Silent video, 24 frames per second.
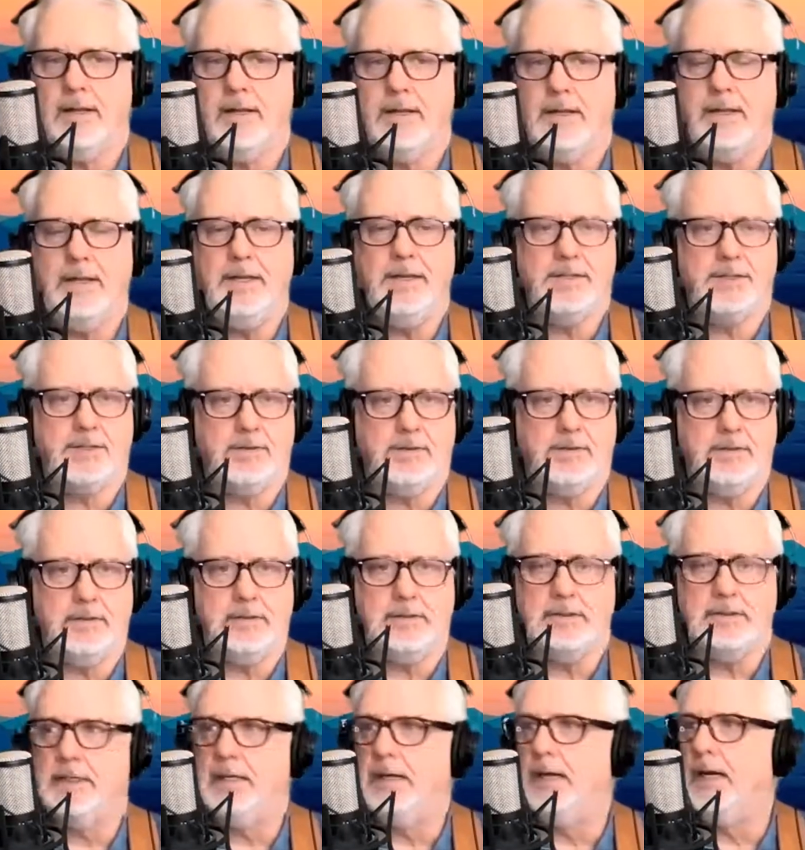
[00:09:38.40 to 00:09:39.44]
Eastern
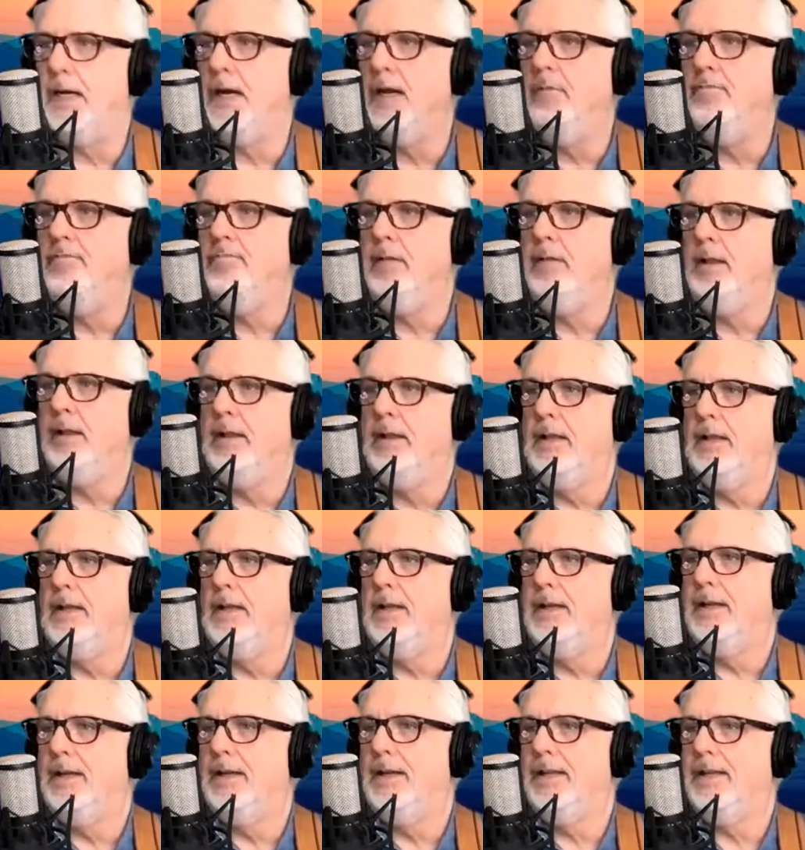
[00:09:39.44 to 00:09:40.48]
Time.
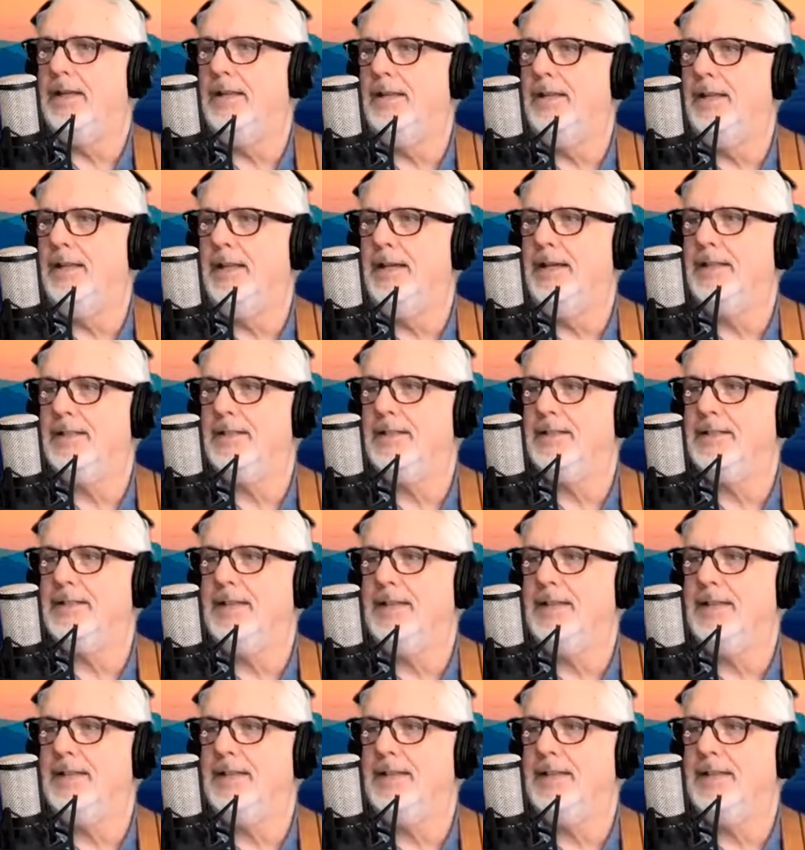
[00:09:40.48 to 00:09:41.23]
Let's